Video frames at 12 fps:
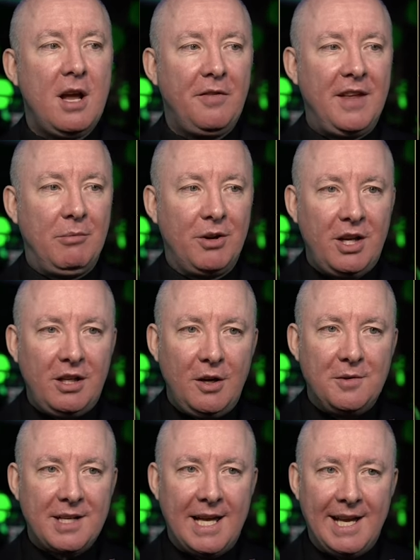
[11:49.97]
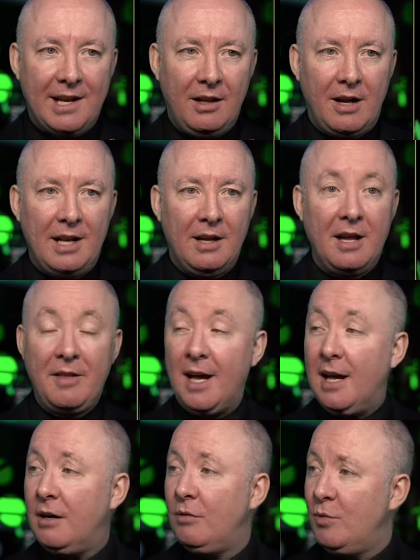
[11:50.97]
They want to use a headline like
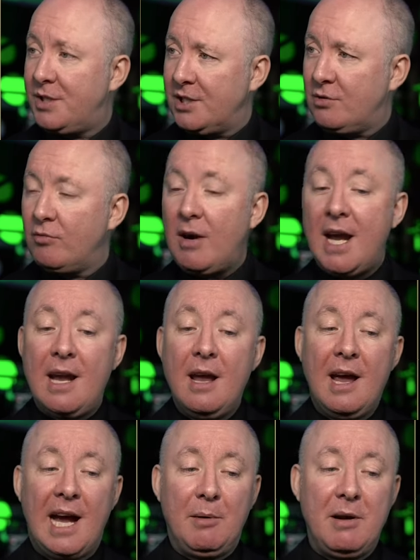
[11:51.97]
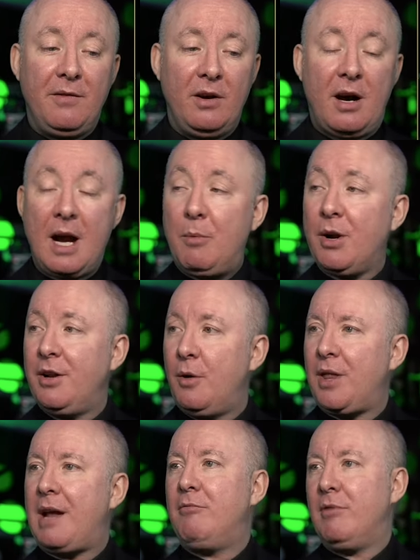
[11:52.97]
that, which is great. However, I want to know what
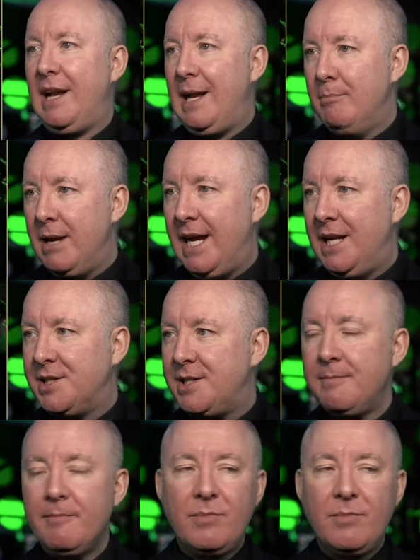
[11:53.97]
that really means.